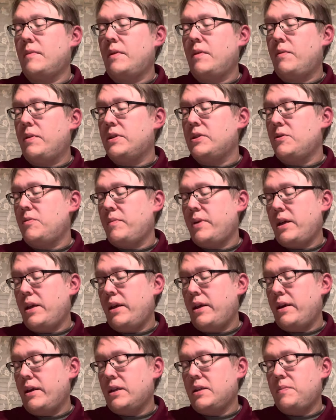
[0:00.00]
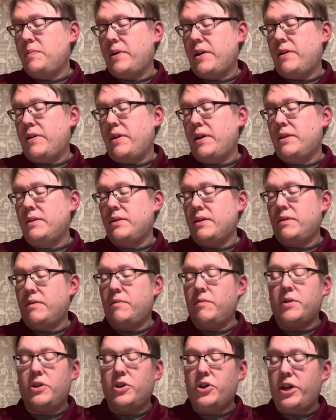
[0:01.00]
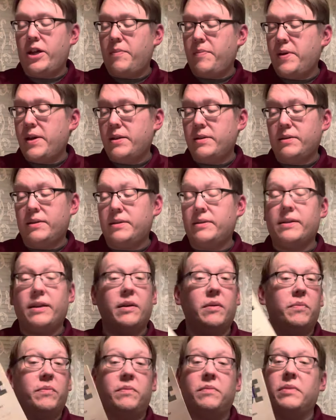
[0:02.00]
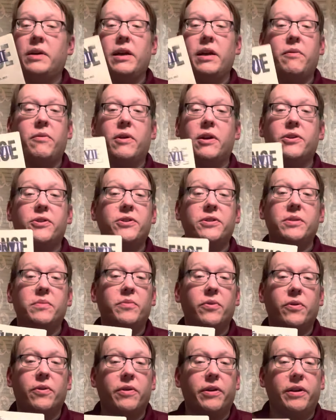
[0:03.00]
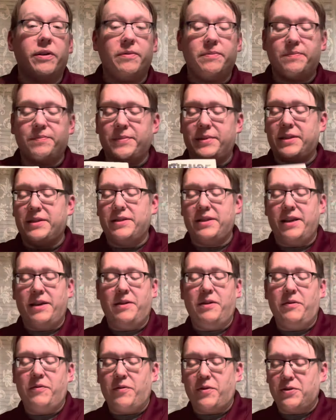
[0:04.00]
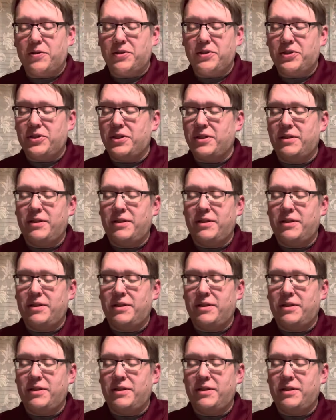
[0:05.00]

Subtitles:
WrestleMania experience, and the champions listing Buddy Rogers and Bruno as the first